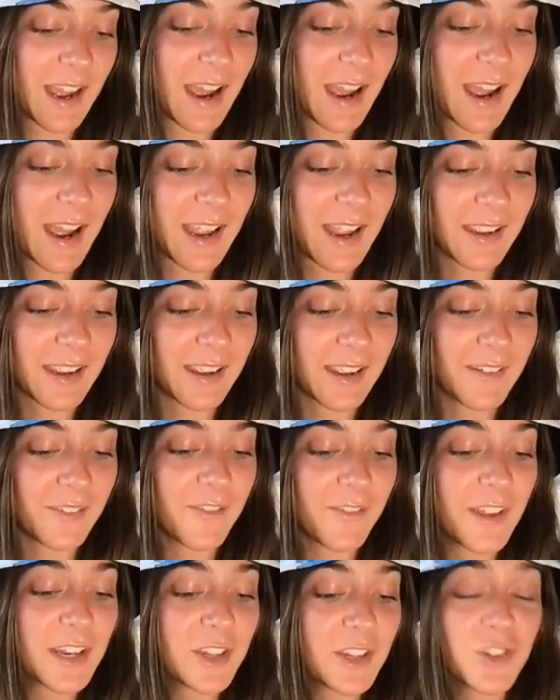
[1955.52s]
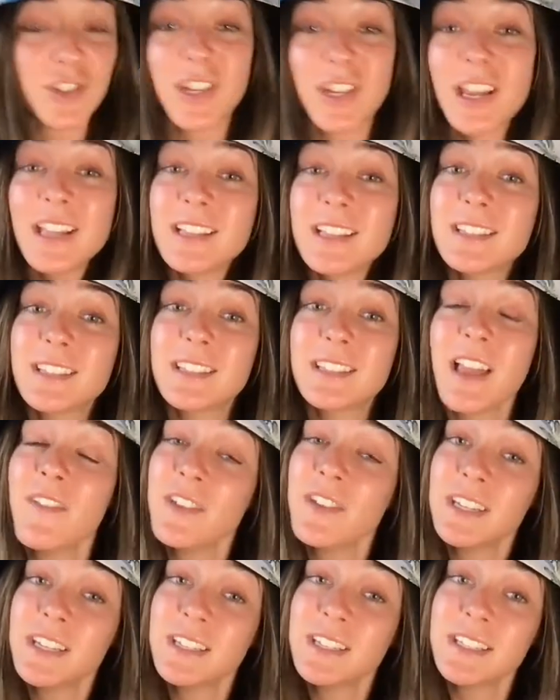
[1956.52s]
I finished
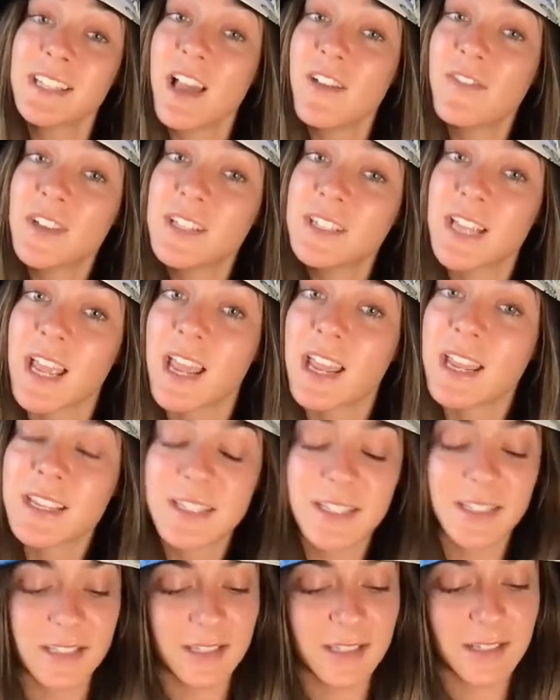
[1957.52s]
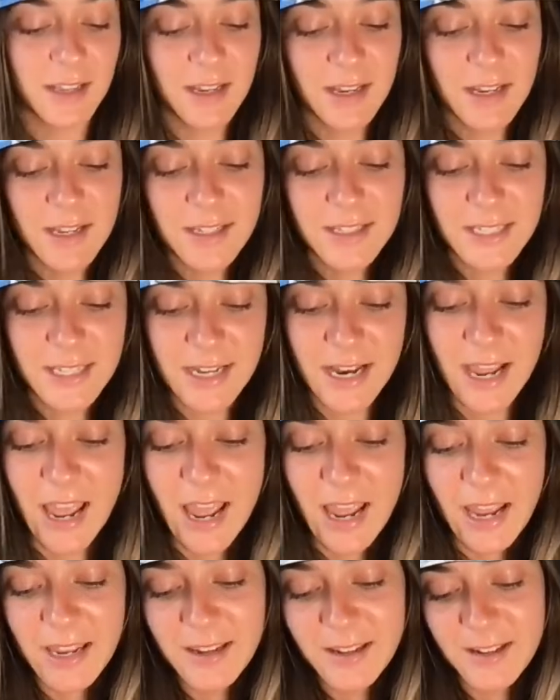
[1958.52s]
77 days
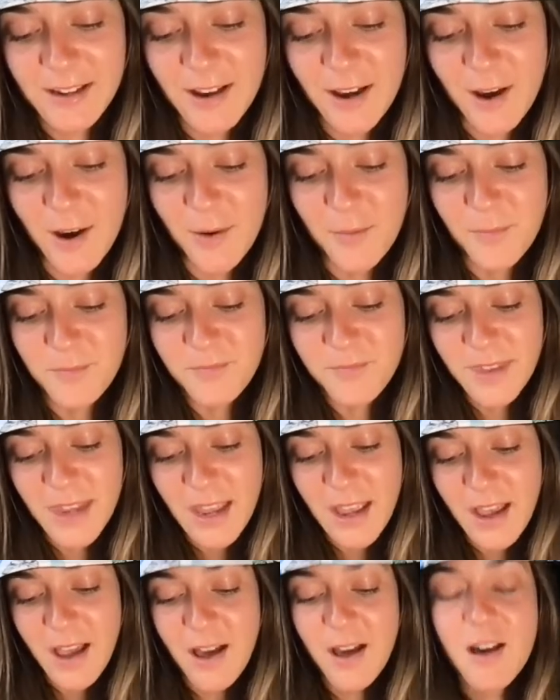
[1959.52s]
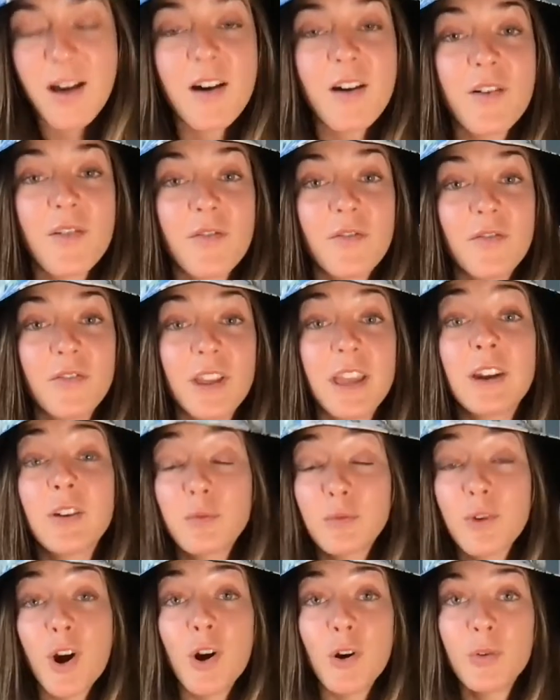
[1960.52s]
today, of in a
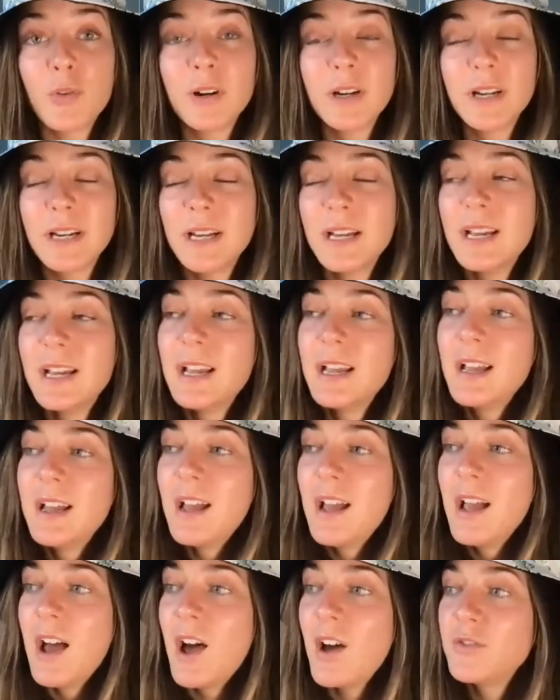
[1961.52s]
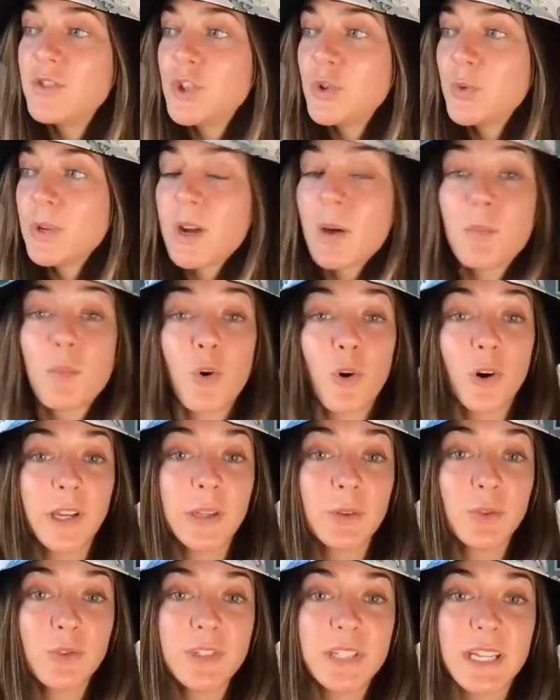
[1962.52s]
row, of doing a
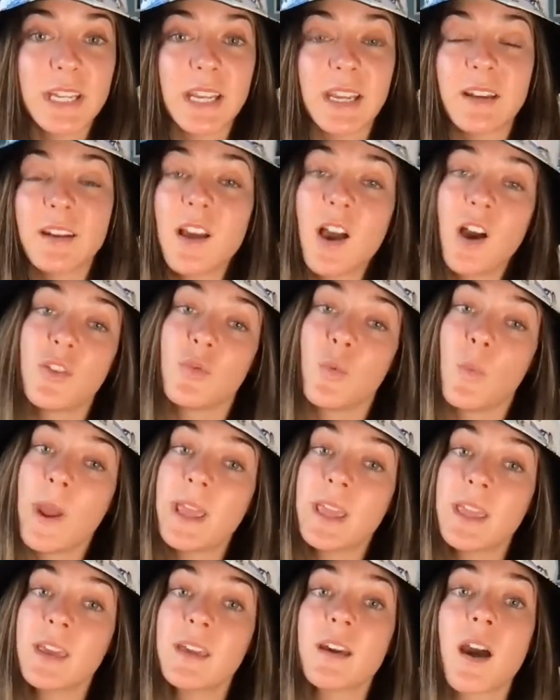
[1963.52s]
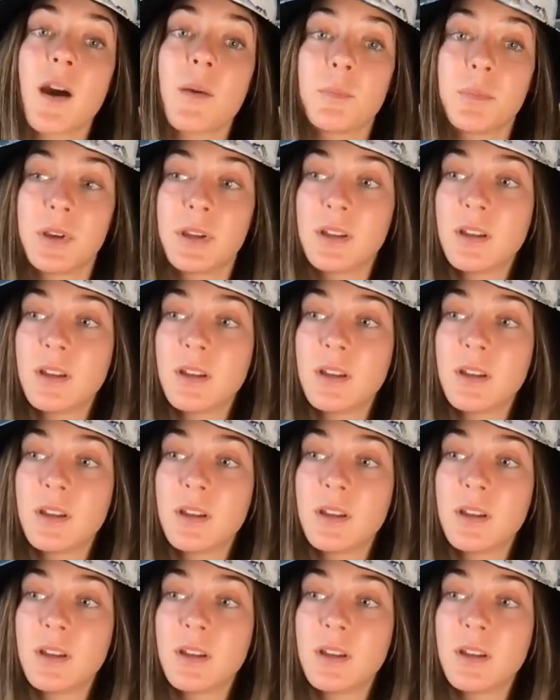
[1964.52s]
morning routine of waking up,